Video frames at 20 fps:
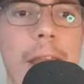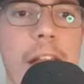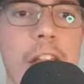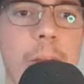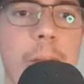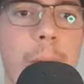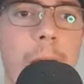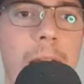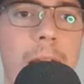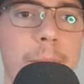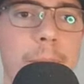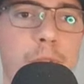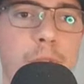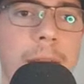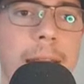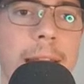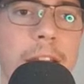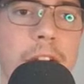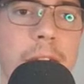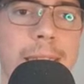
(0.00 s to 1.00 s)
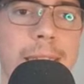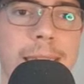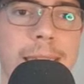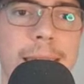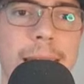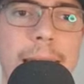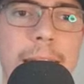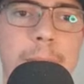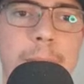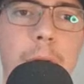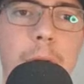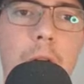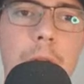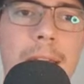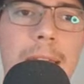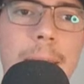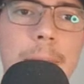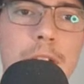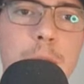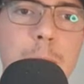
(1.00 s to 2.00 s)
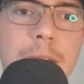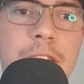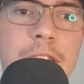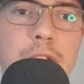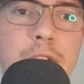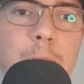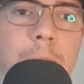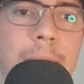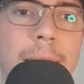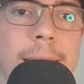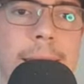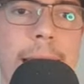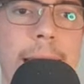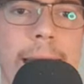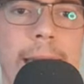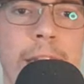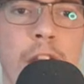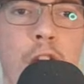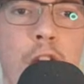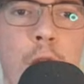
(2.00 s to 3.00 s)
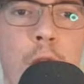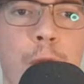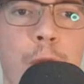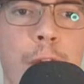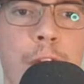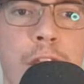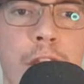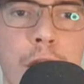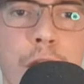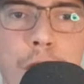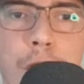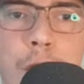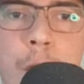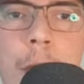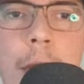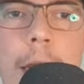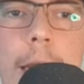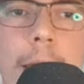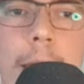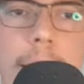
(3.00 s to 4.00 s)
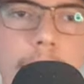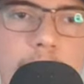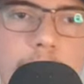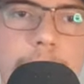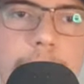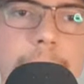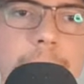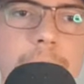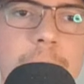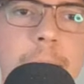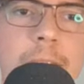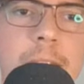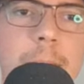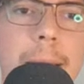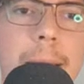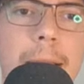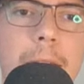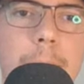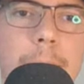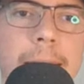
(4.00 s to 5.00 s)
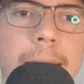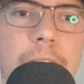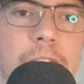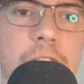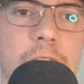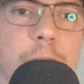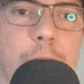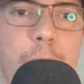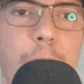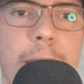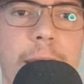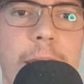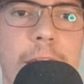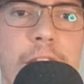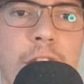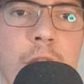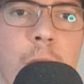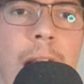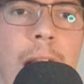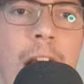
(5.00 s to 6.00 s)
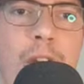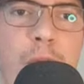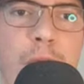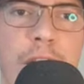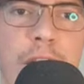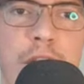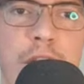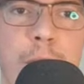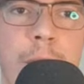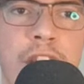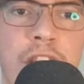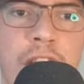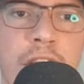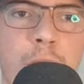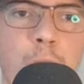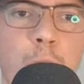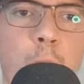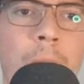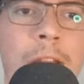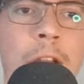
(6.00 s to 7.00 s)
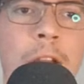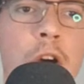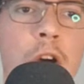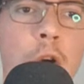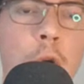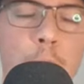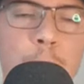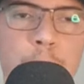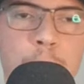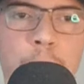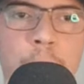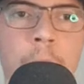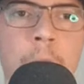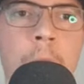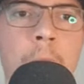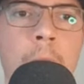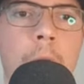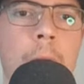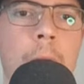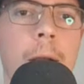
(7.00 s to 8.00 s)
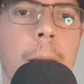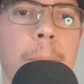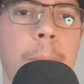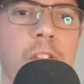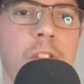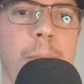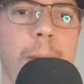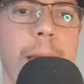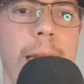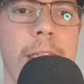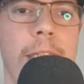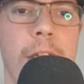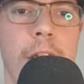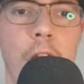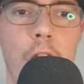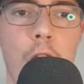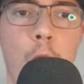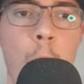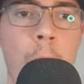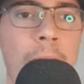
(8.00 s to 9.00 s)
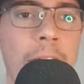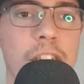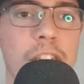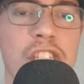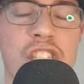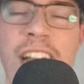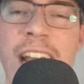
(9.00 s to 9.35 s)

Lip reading: And then your bottom three hitters in today's ball game, Luis Torrens taken to 0 for 2. Clearly, he's going to be the backup catcher to Francisco Alvarez, who we just went over a couple of minutes ago.